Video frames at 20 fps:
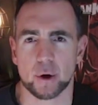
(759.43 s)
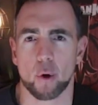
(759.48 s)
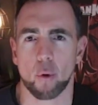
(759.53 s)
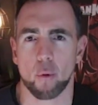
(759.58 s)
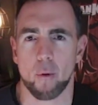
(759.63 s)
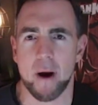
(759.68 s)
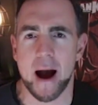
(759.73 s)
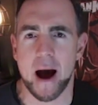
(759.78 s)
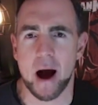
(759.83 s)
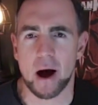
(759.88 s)

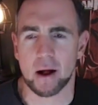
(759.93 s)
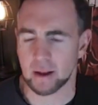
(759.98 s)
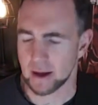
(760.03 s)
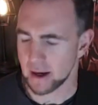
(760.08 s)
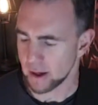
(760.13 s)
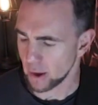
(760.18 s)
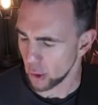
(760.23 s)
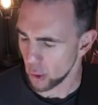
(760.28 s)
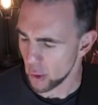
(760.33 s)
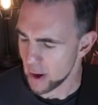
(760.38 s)
growl
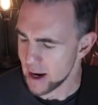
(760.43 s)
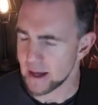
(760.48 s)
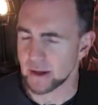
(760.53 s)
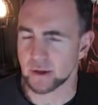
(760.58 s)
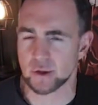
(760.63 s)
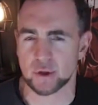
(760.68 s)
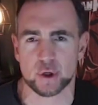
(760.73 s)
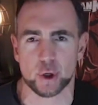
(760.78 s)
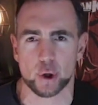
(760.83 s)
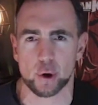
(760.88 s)
and grit
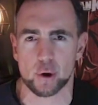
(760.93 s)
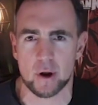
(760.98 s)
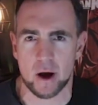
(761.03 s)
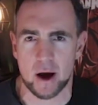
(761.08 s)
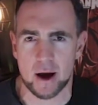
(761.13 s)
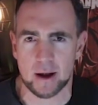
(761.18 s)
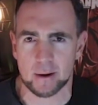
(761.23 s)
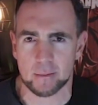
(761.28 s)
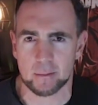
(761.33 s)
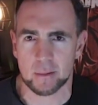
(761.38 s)
and dirt
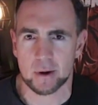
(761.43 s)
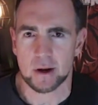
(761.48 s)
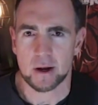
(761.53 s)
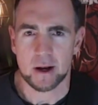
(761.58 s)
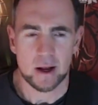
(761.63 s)
on them